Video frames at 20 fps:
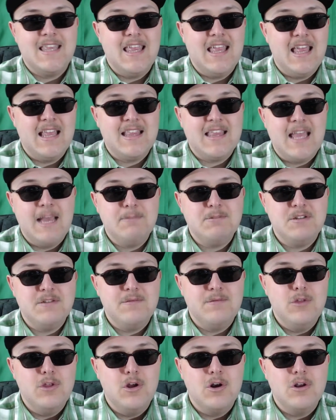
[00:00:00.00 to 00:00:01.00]
types of
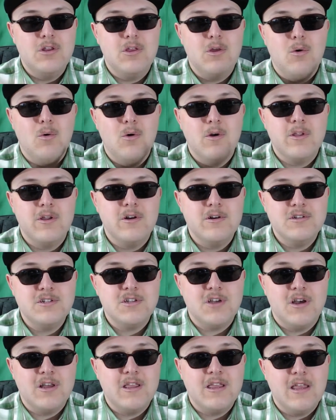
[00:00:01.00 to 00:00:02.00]
nerd orders
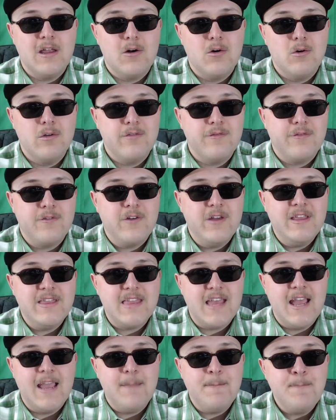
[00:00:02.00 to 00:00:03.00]
on their own free
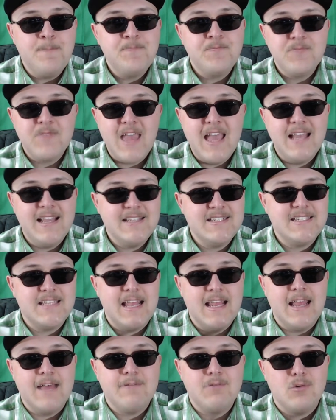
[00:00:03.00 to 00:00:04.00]
time and
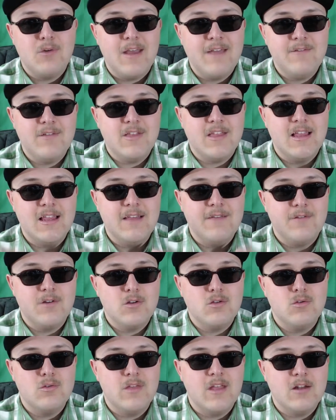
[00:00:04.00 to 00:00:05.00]
instead have to have it
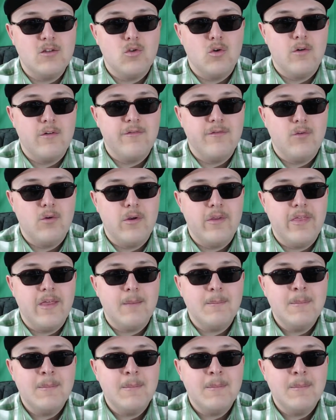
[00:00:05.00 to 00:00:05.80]
delivered to them or for them.